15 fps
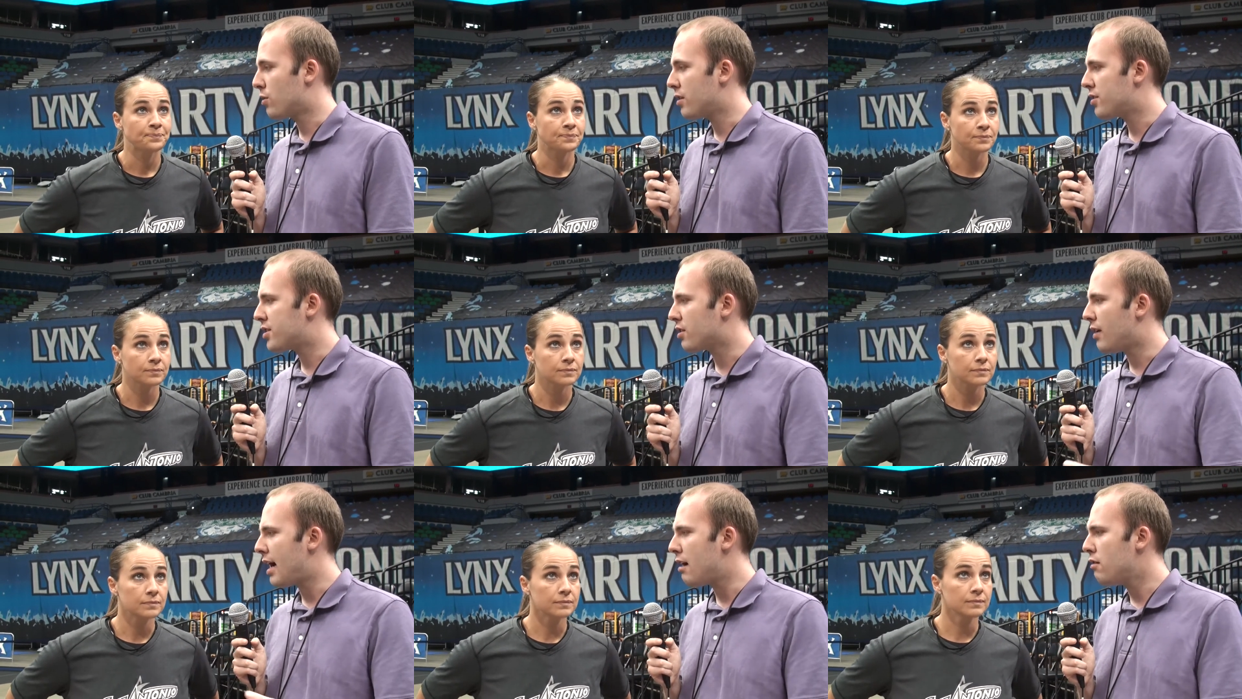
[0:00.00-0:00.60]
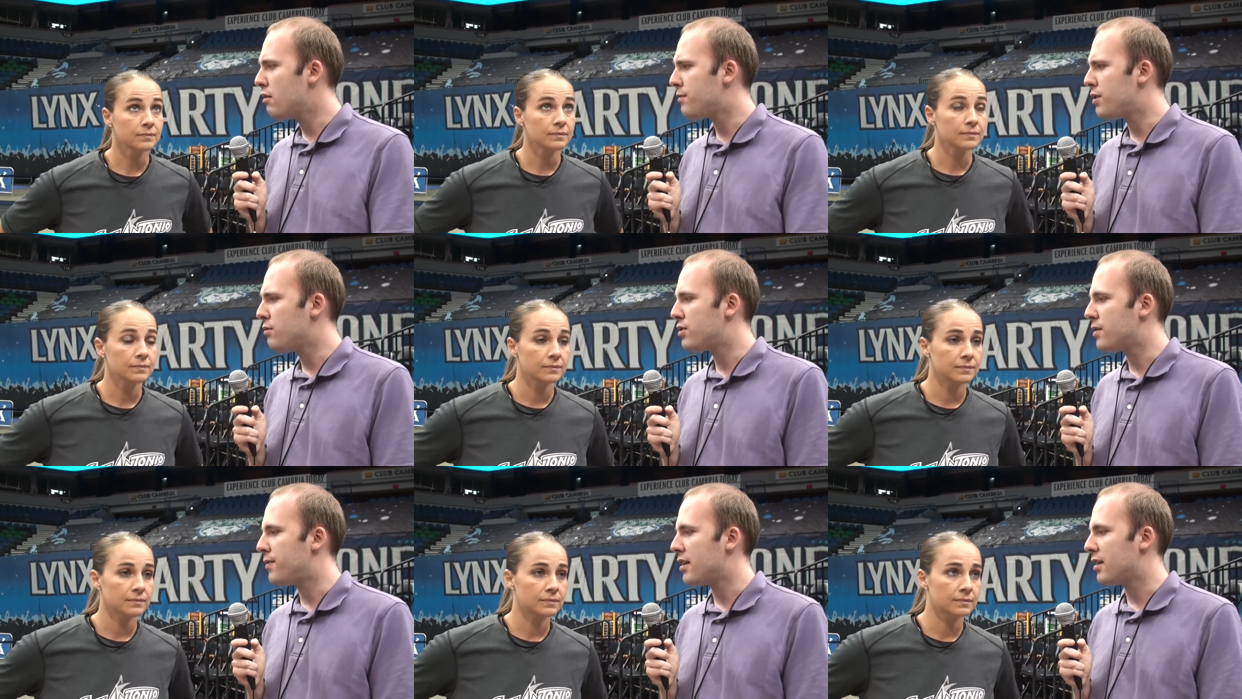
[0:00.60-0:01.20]
Speaker 1: word. So, how have you
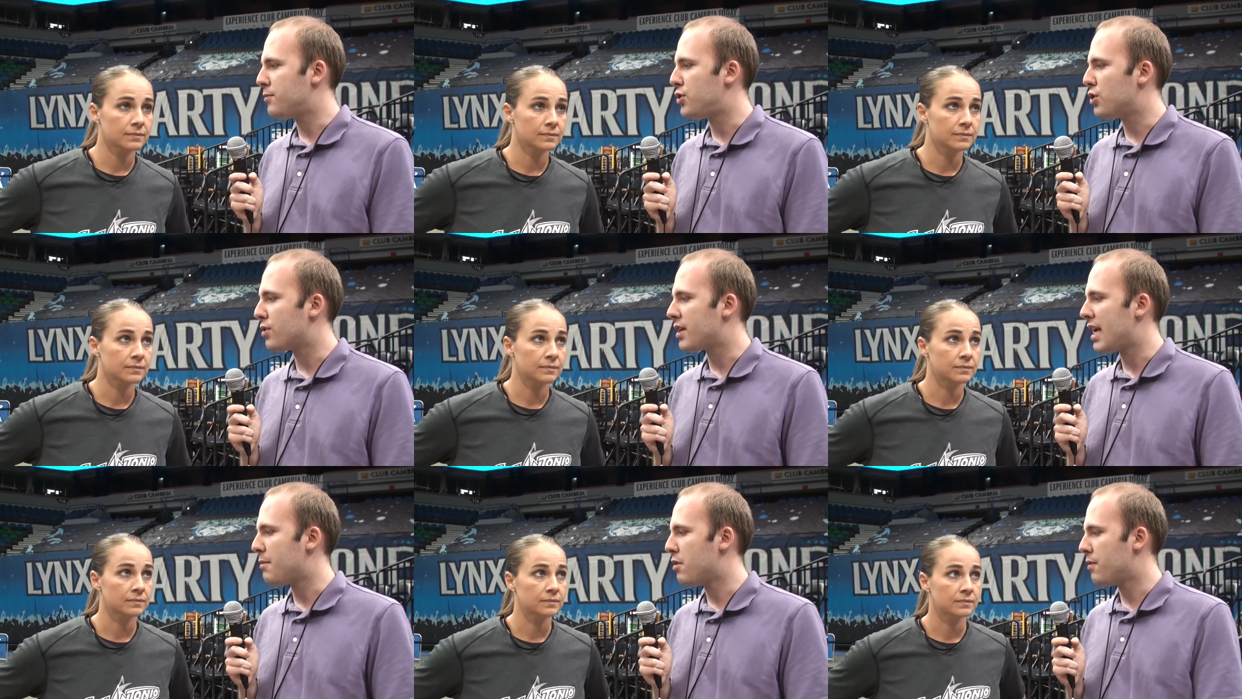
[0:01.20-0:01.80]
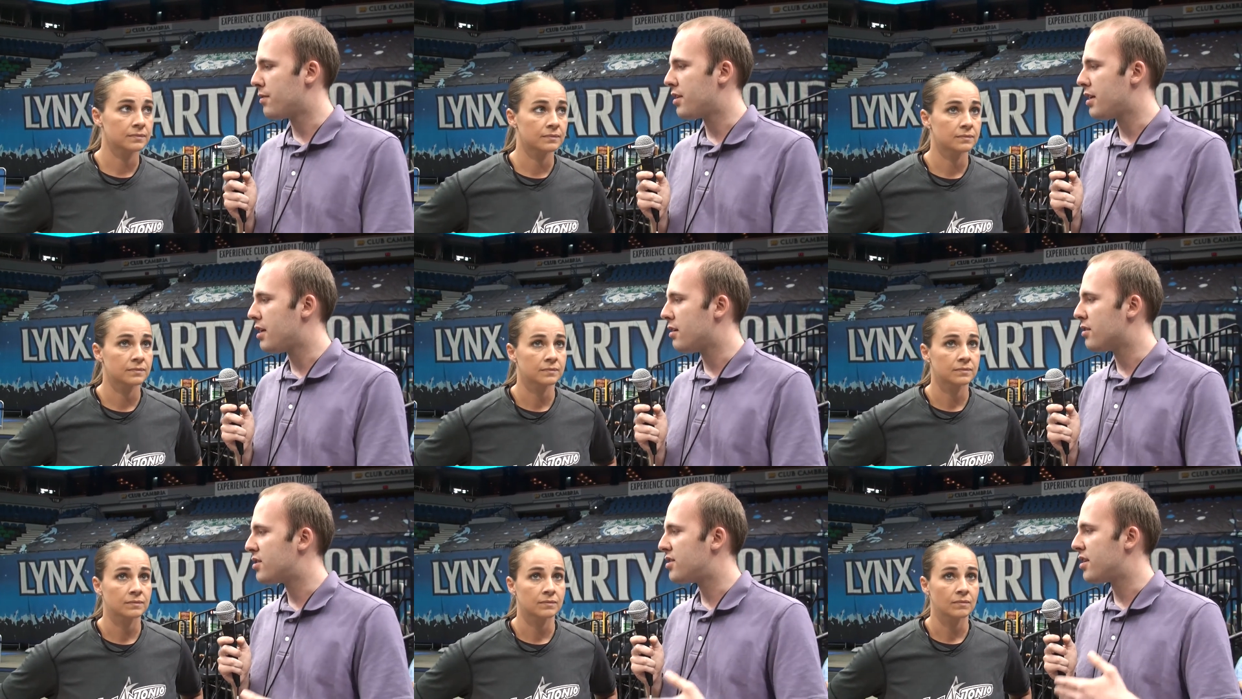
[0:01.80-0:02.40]
developed your game over the
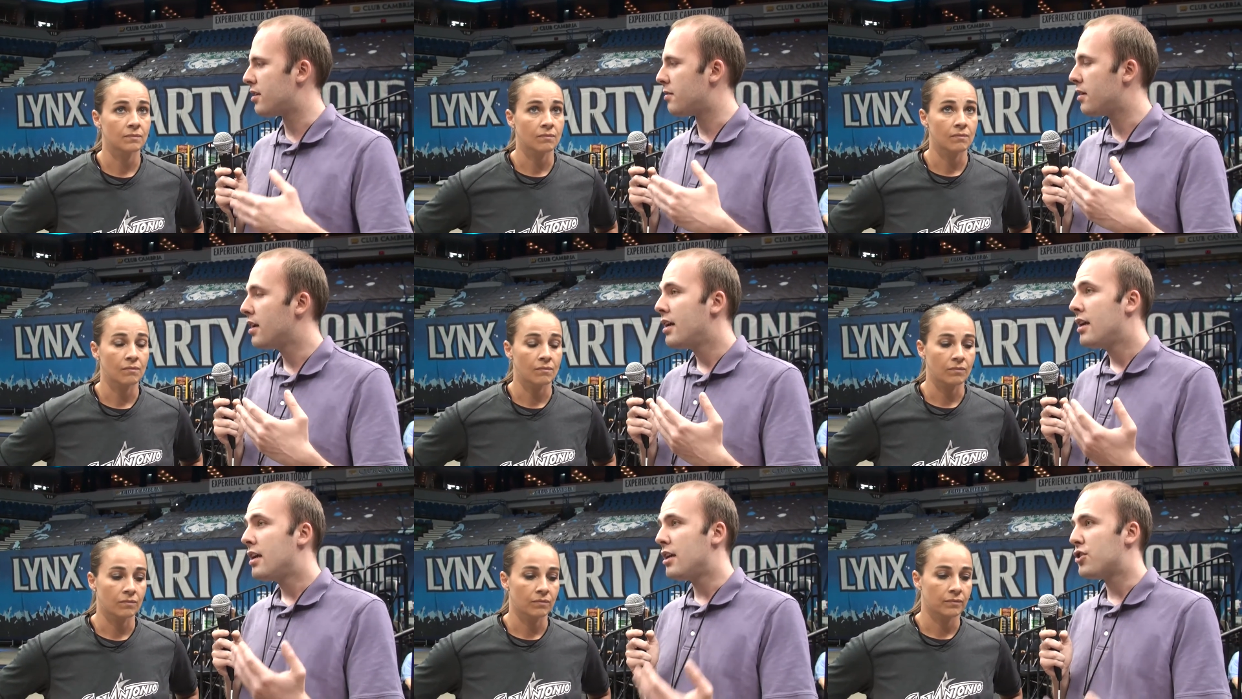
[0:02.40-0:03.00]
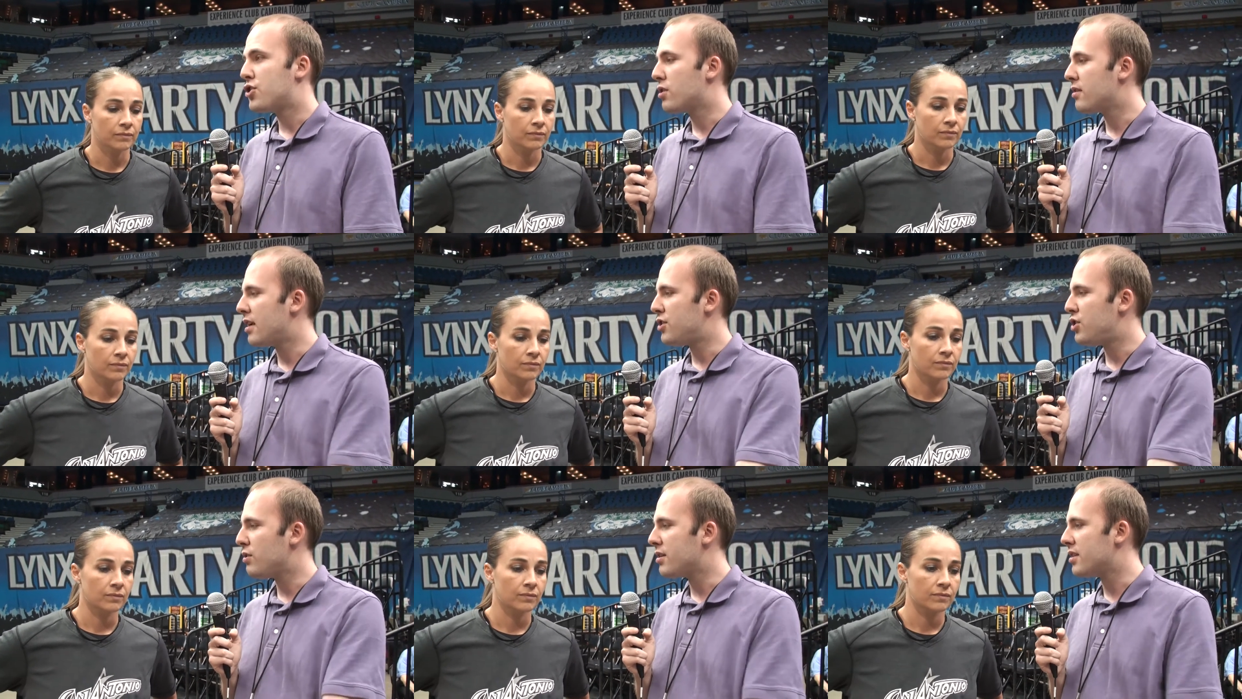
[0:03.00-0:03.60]
years to ensure
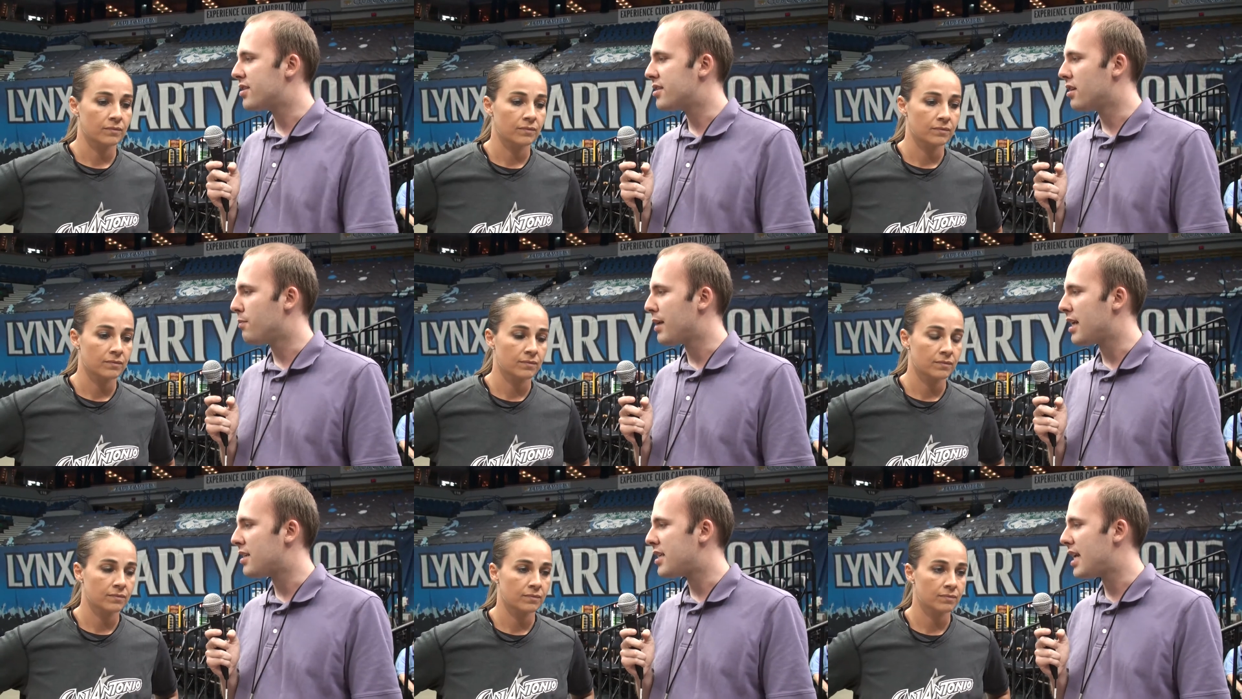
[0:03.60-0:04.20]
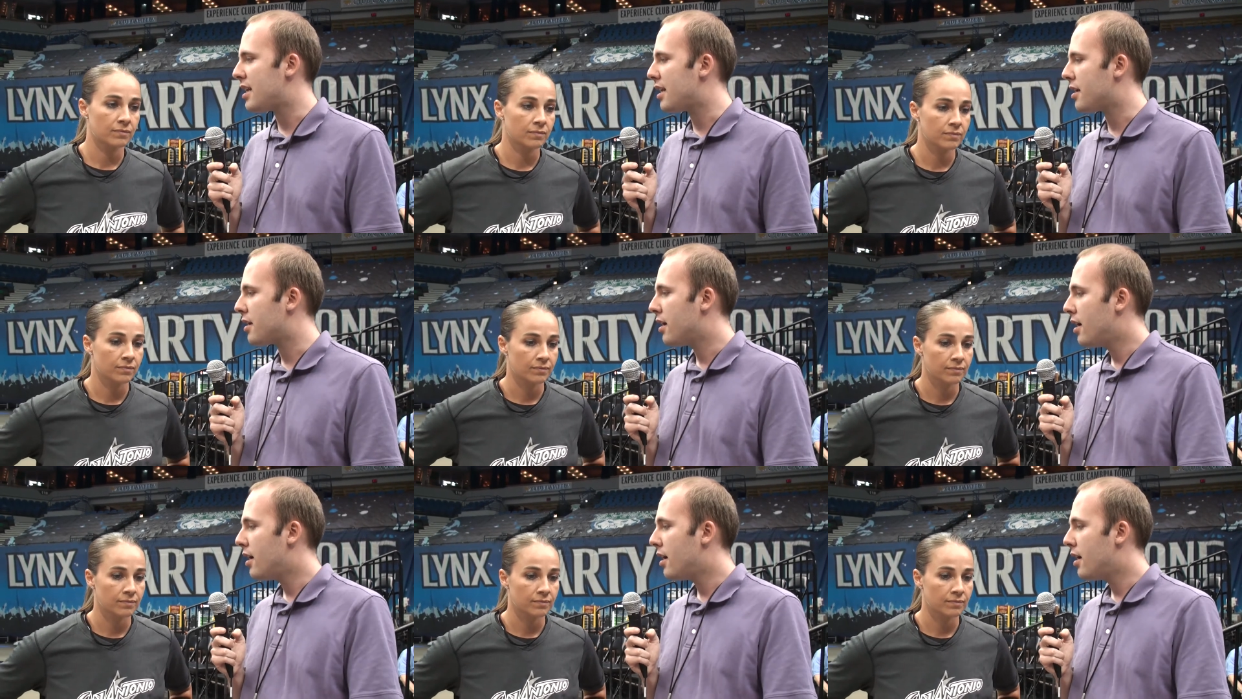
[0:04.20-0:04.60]
that you can still maintain